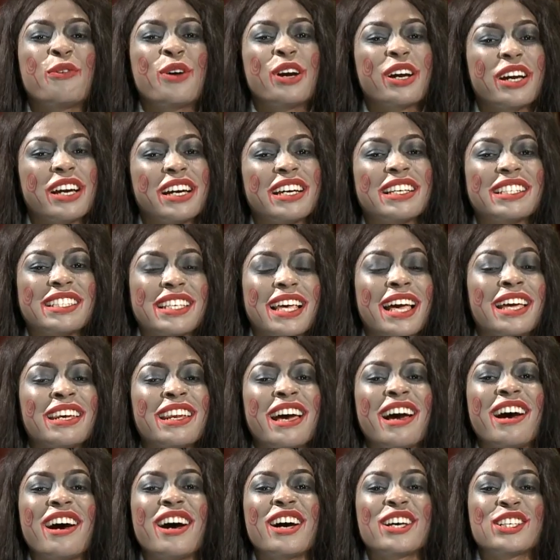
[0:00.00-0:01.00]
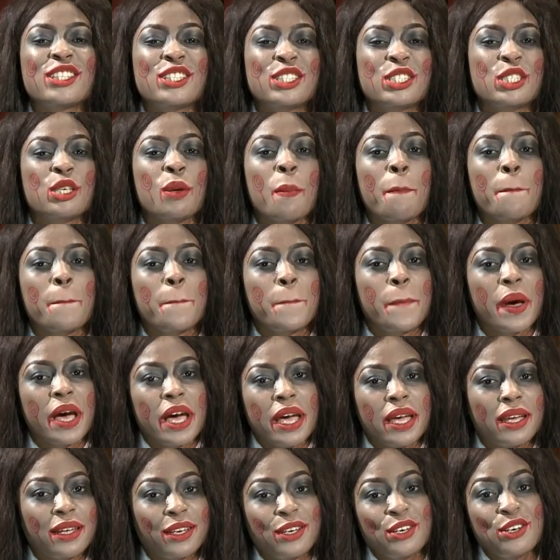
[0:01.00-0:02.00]
rockers and our
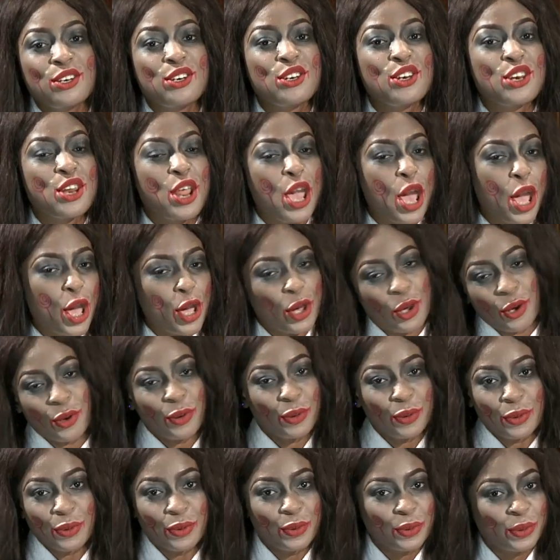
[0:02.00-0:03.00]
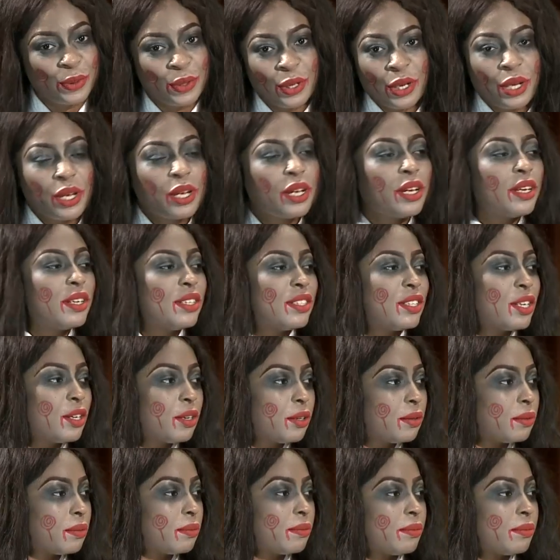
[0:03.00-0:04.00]
super no. So